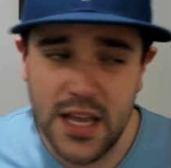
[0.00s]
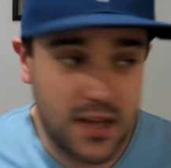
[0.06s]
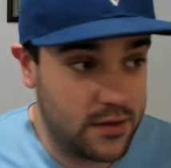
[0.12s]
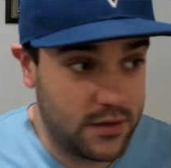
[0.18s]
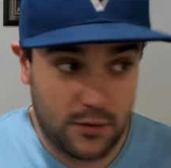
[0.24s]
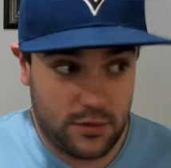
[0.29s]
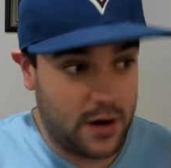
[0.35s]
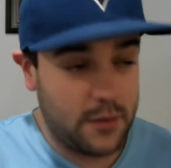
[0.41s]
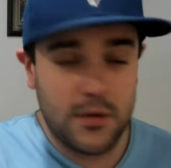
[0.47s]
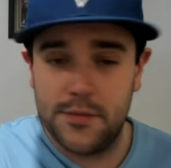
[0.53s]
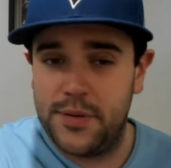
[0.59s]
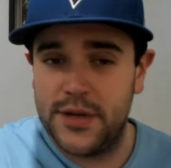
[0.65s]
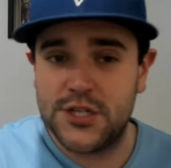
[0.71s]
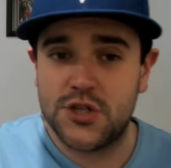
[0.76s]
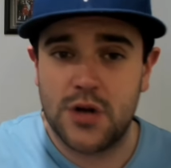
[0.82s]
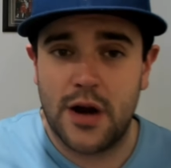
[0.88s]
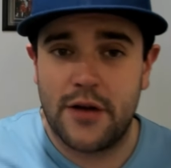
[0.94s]
They were able to
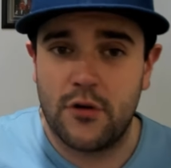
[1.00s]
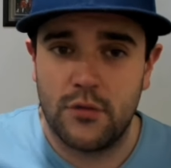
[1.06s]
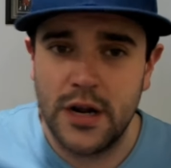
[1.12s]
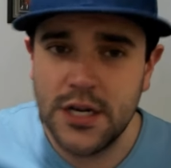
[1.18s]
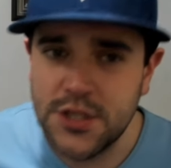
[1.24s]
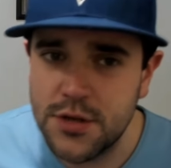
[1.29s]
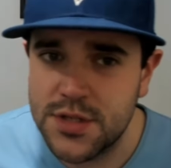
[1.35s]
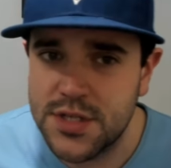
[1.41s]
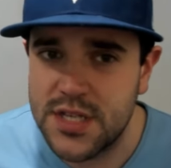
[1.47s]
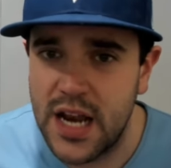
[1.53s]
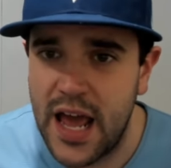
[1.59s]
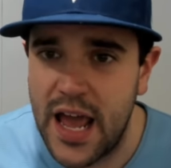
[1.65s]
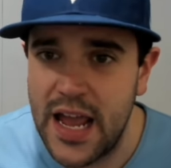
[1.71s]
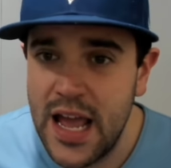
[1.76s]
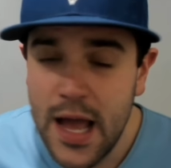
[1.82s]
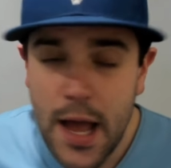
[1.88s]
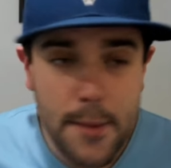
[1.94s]
pitch Trevor Richards
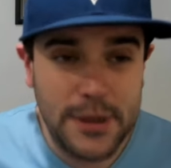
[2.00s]
today,